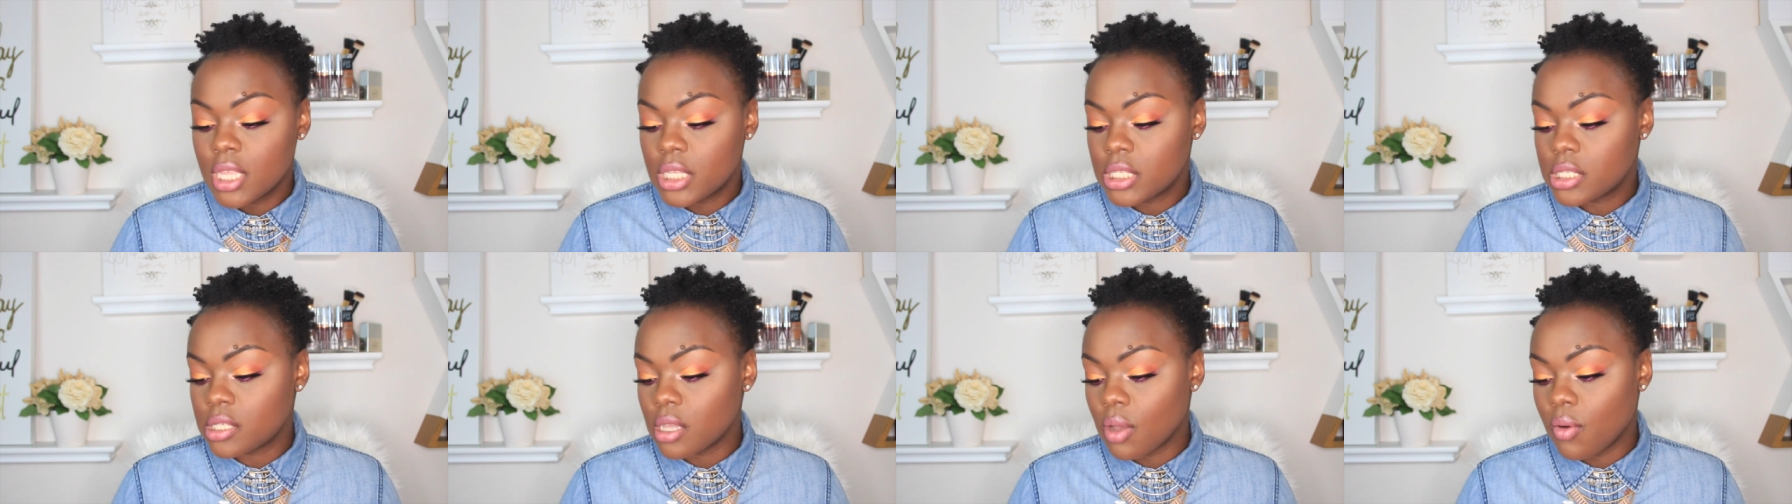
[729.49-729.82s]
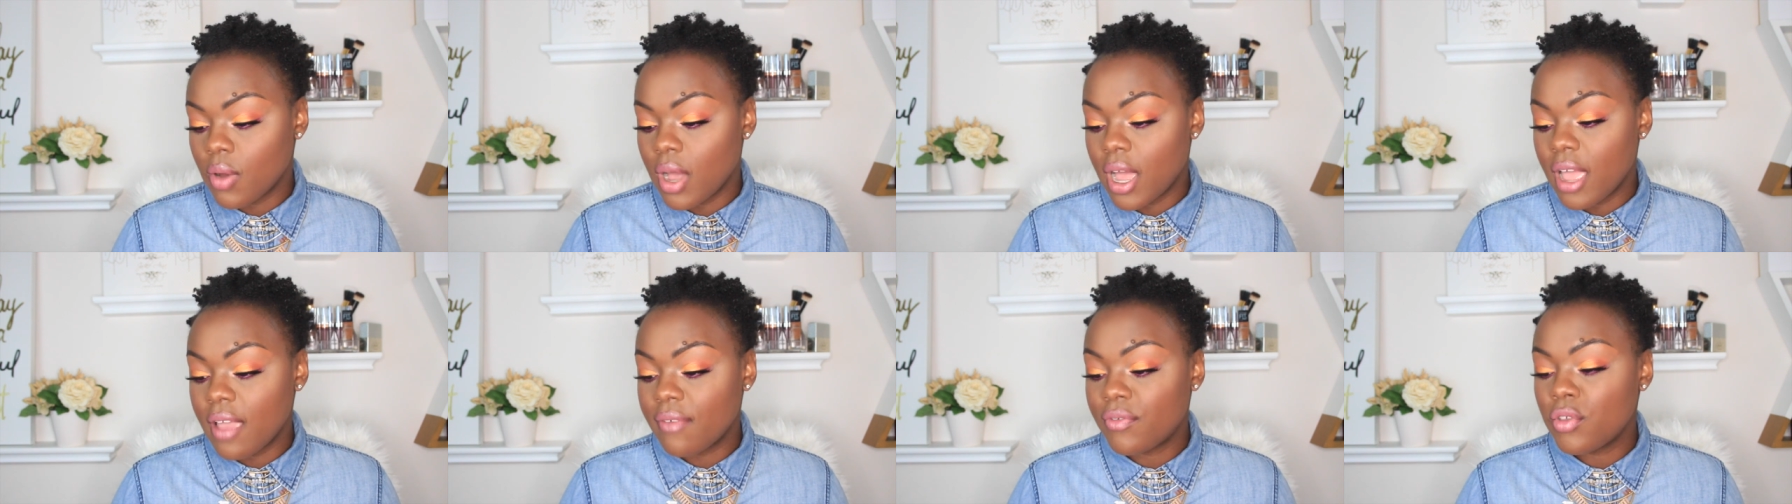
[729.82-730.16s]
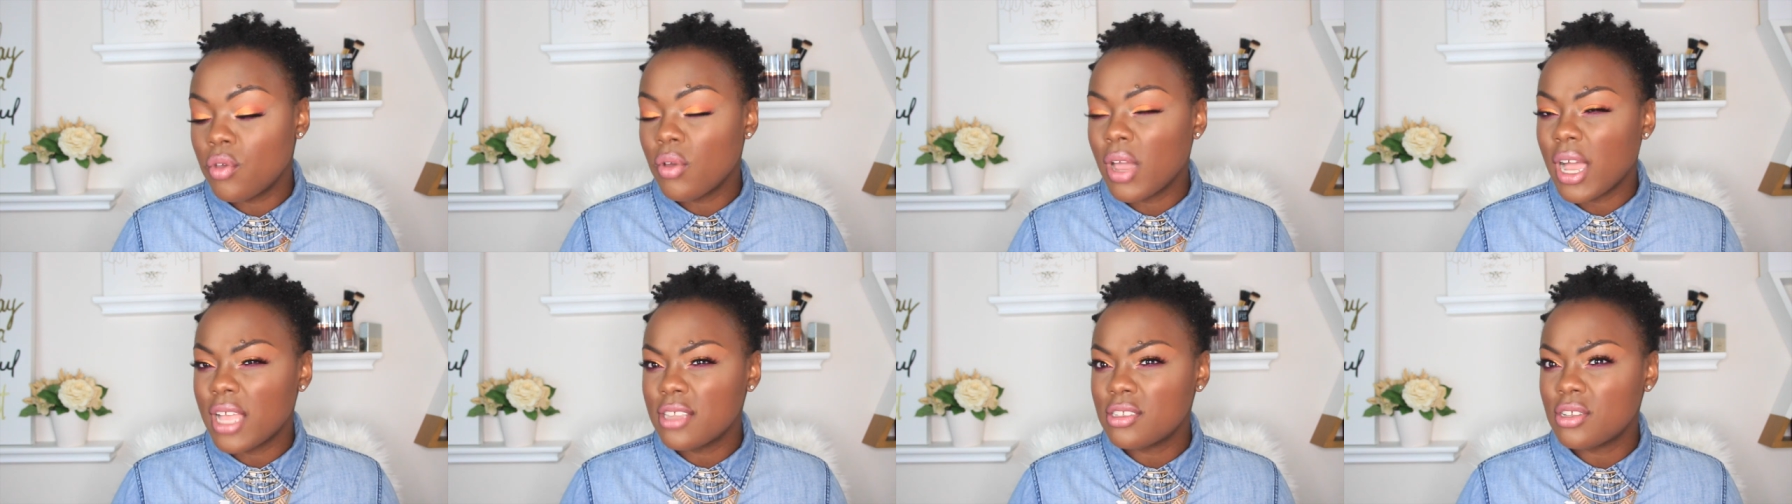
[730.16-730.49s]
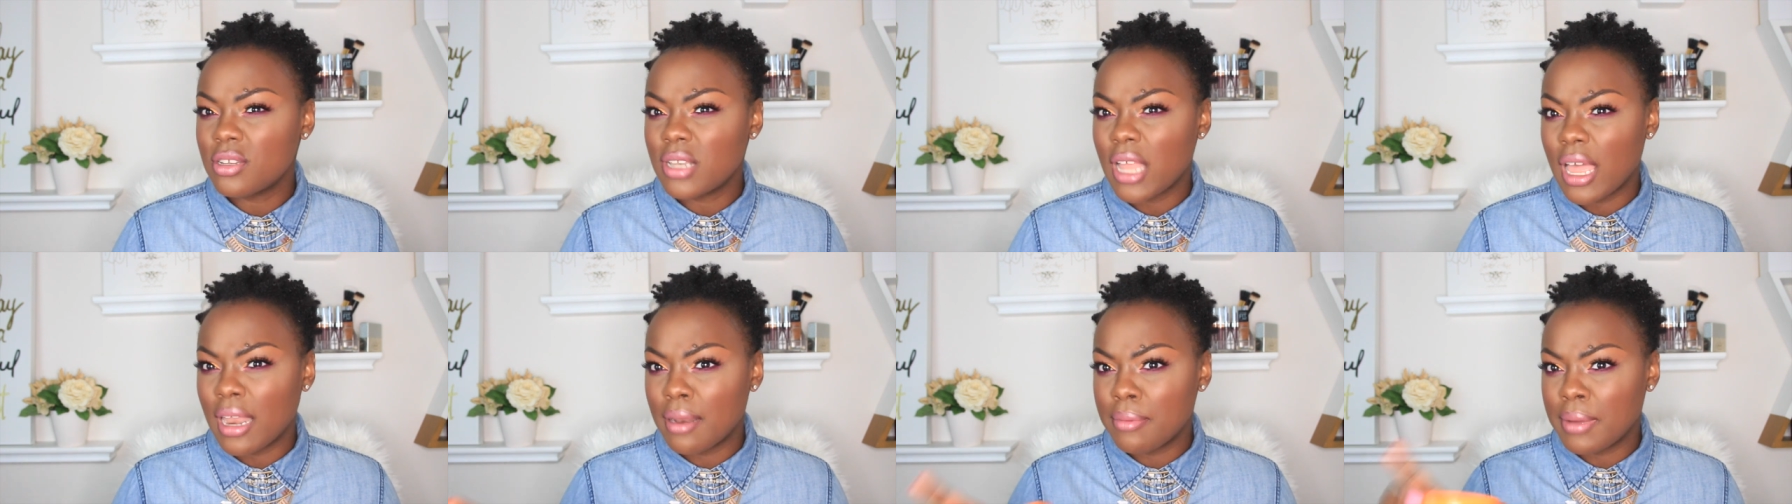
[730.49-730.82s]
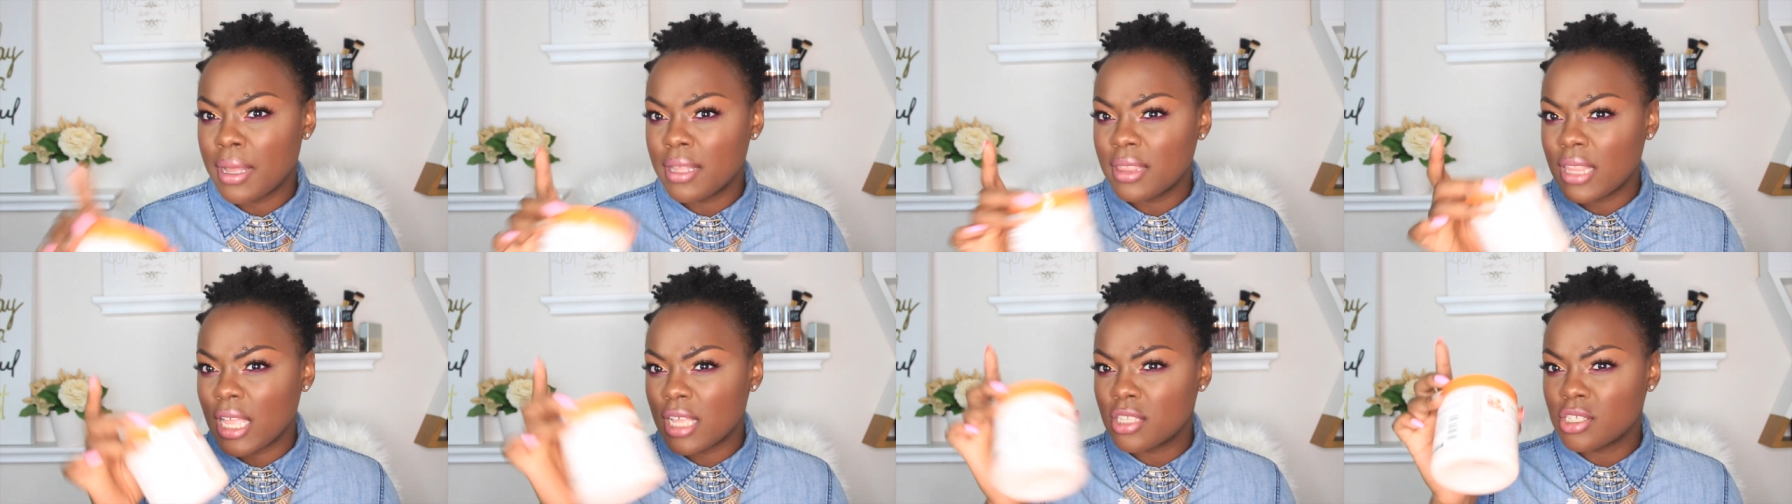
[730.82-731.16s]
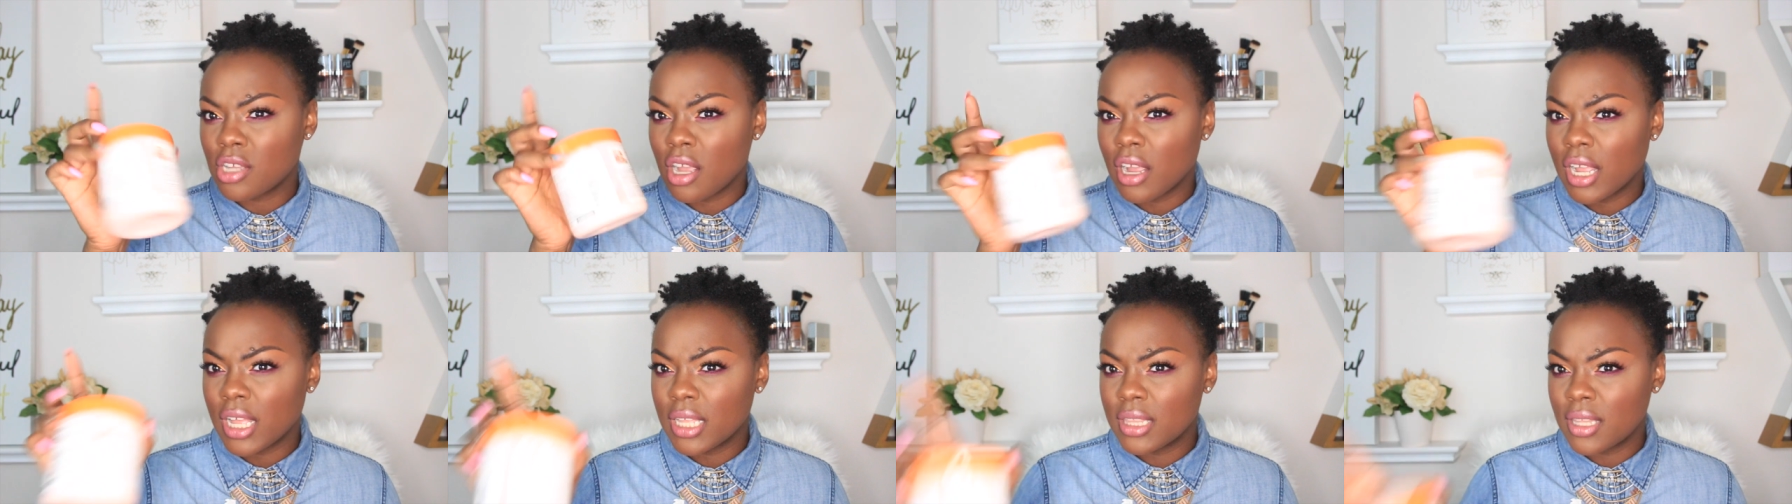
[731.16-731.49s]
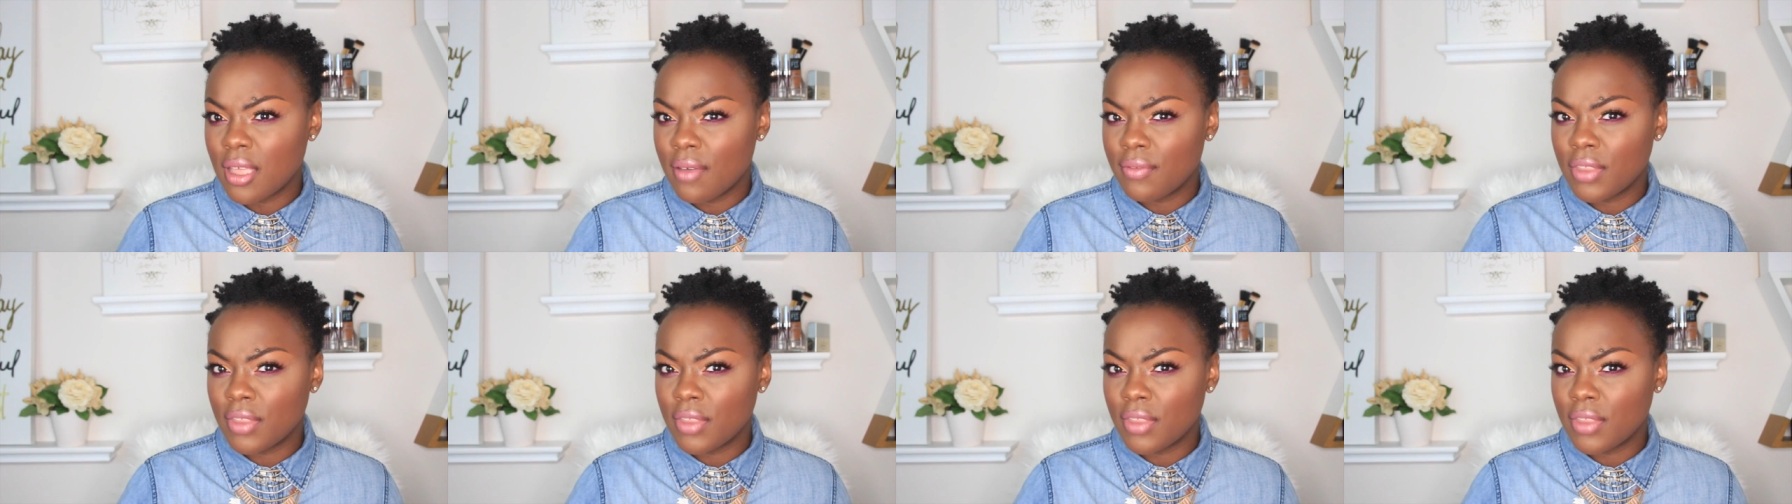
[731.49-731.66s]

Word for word: So if you guys are not about that Dark and